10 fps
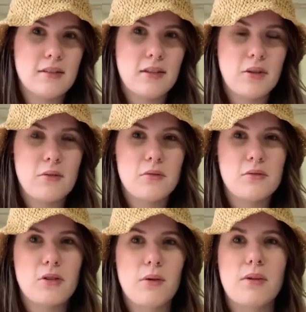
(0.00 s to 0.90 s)
you
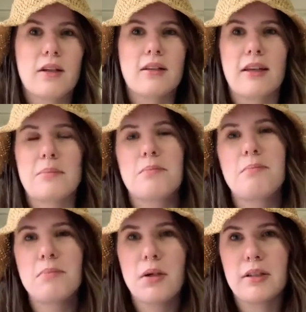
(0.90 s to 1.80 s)
don't want to like
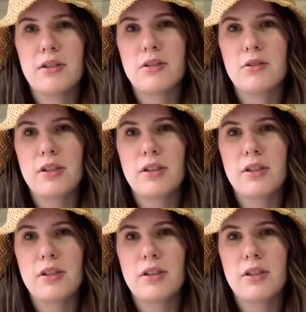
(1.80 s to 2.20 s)
pull it too